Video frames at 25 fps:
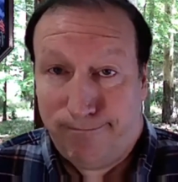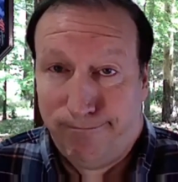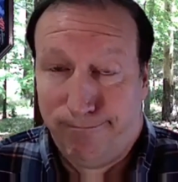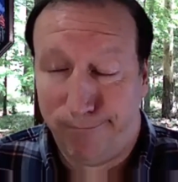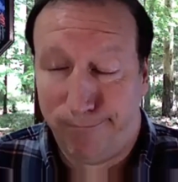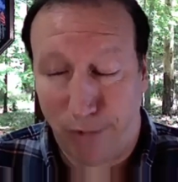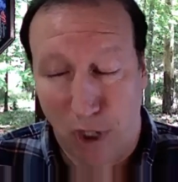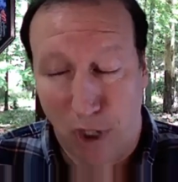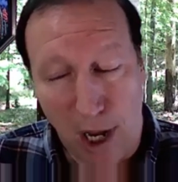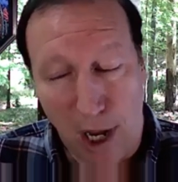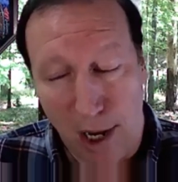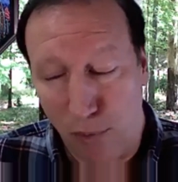
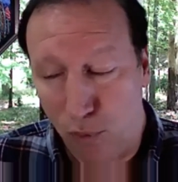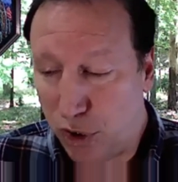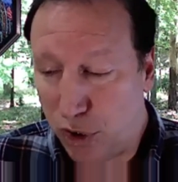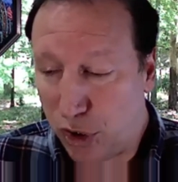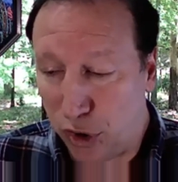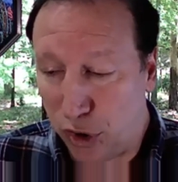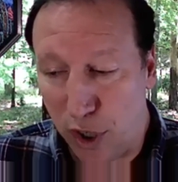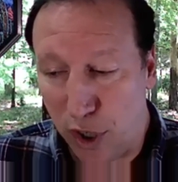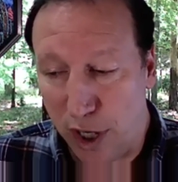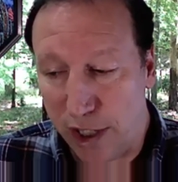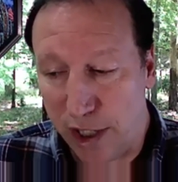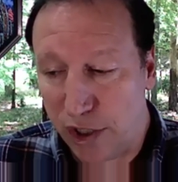God was
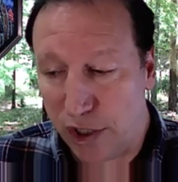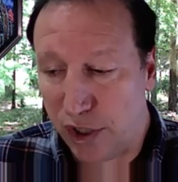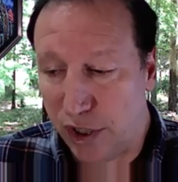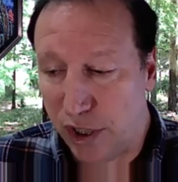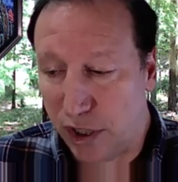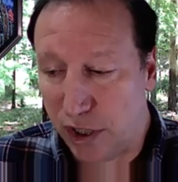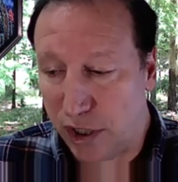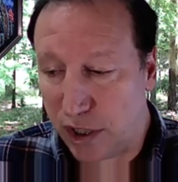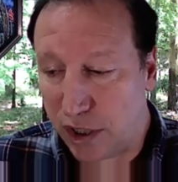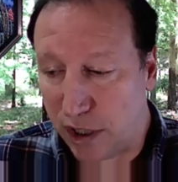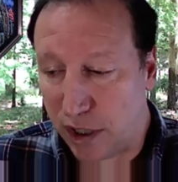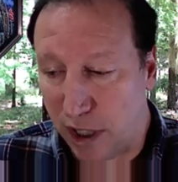
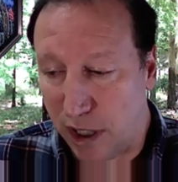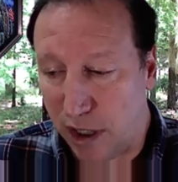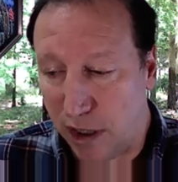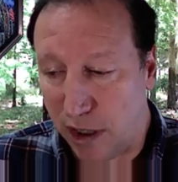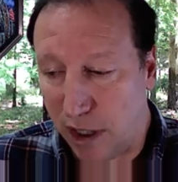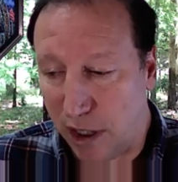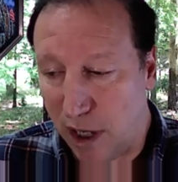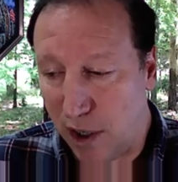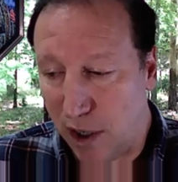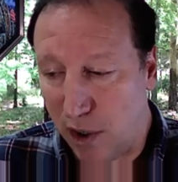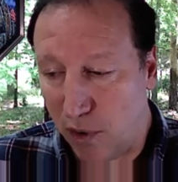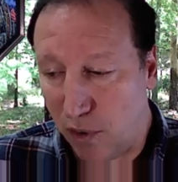gracious, and
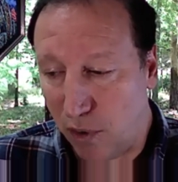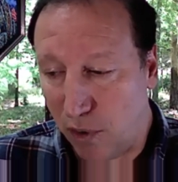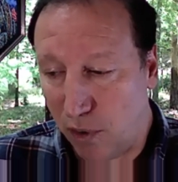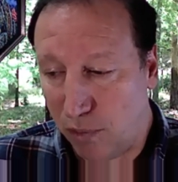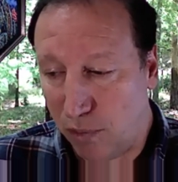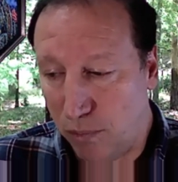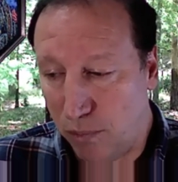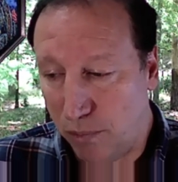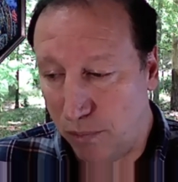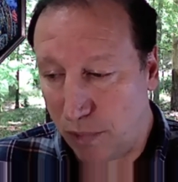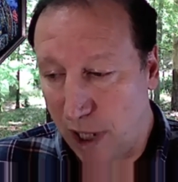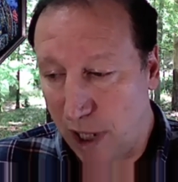there
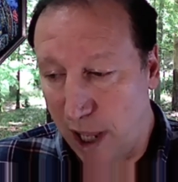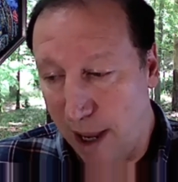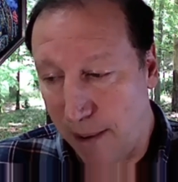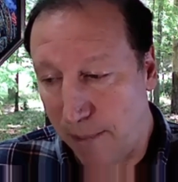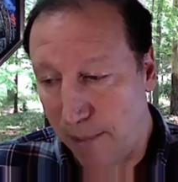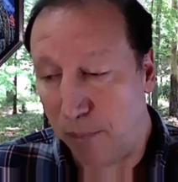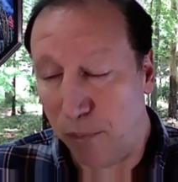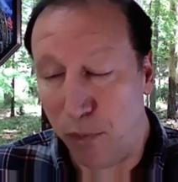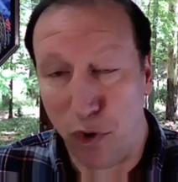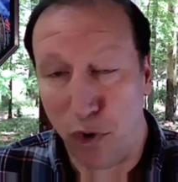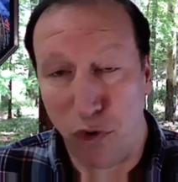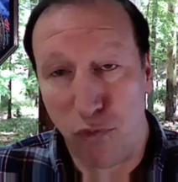came a
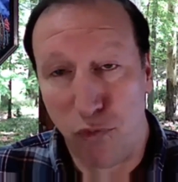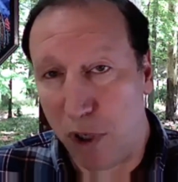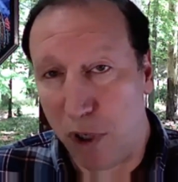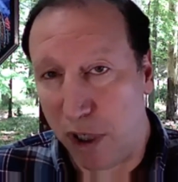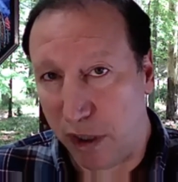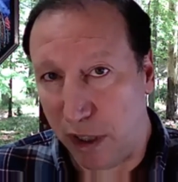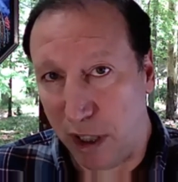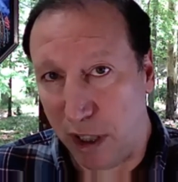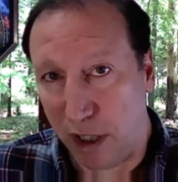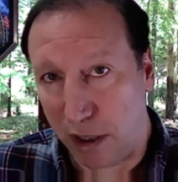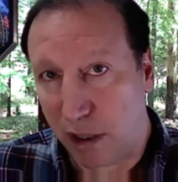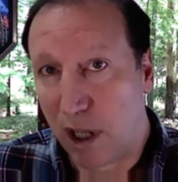
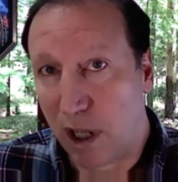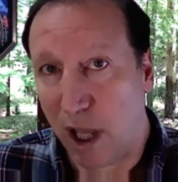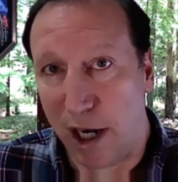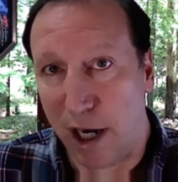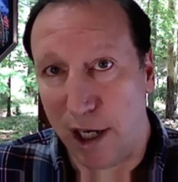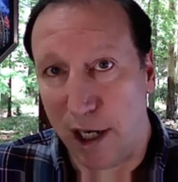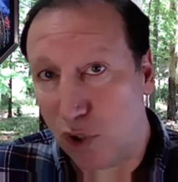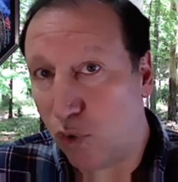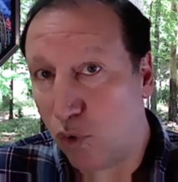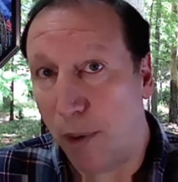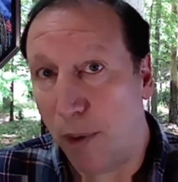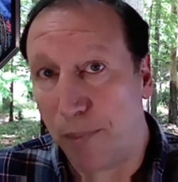movement that kind
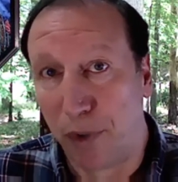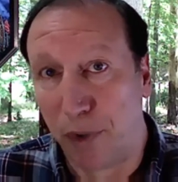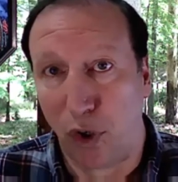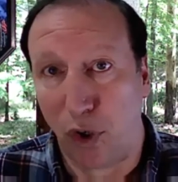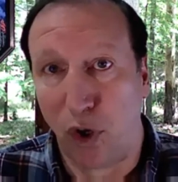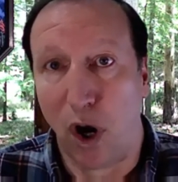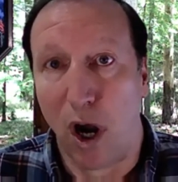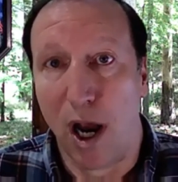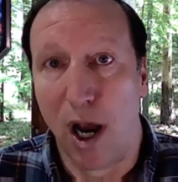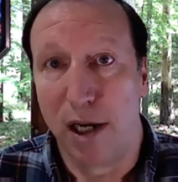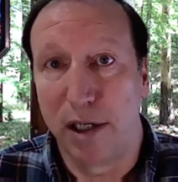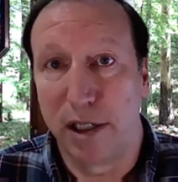of swept
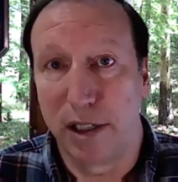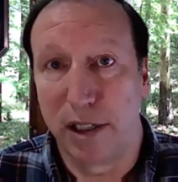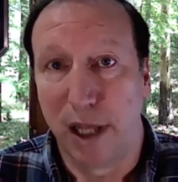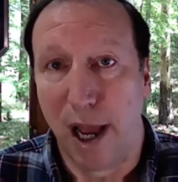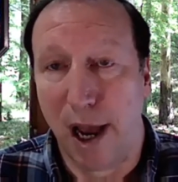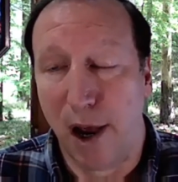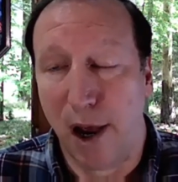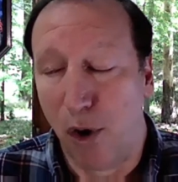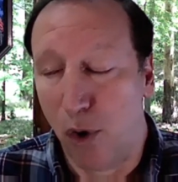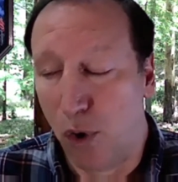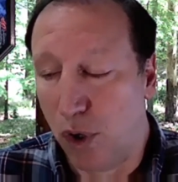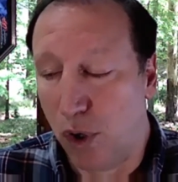across
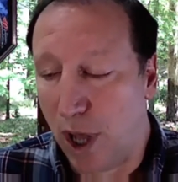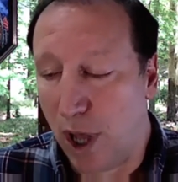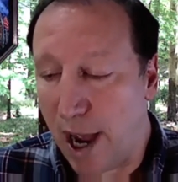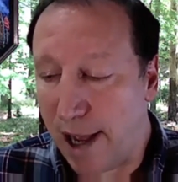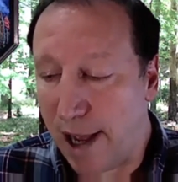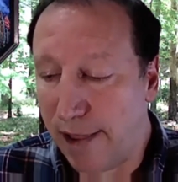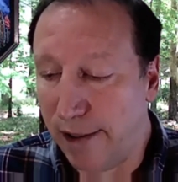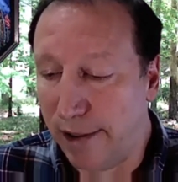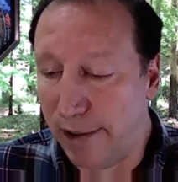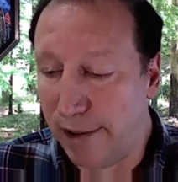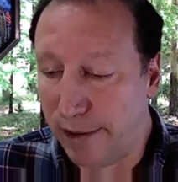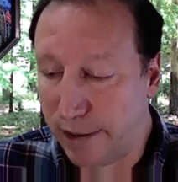that whole
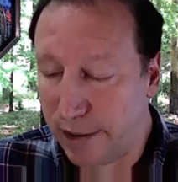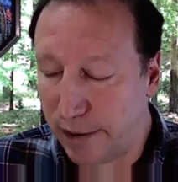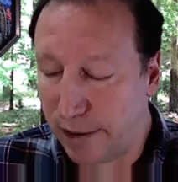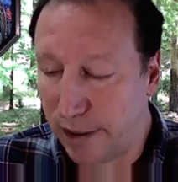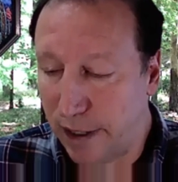island.